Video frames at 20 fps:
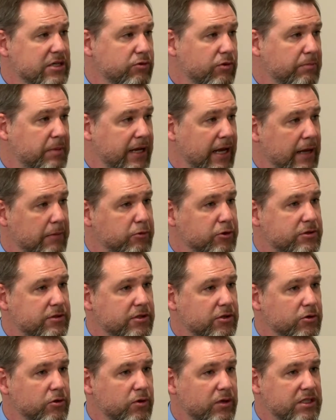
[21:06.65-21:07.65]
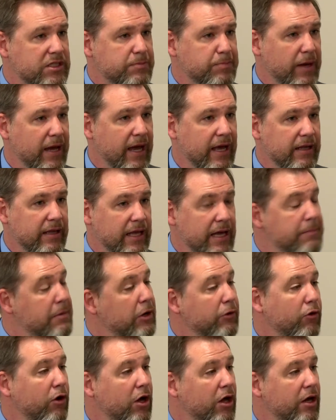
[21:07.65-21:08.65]
we've been able to expand Let Me
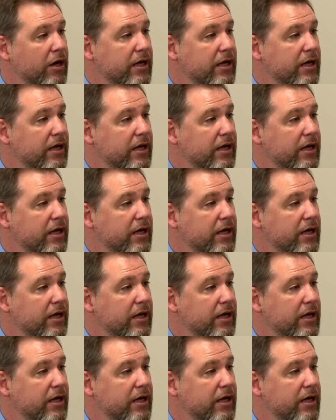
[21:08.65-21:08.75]
Run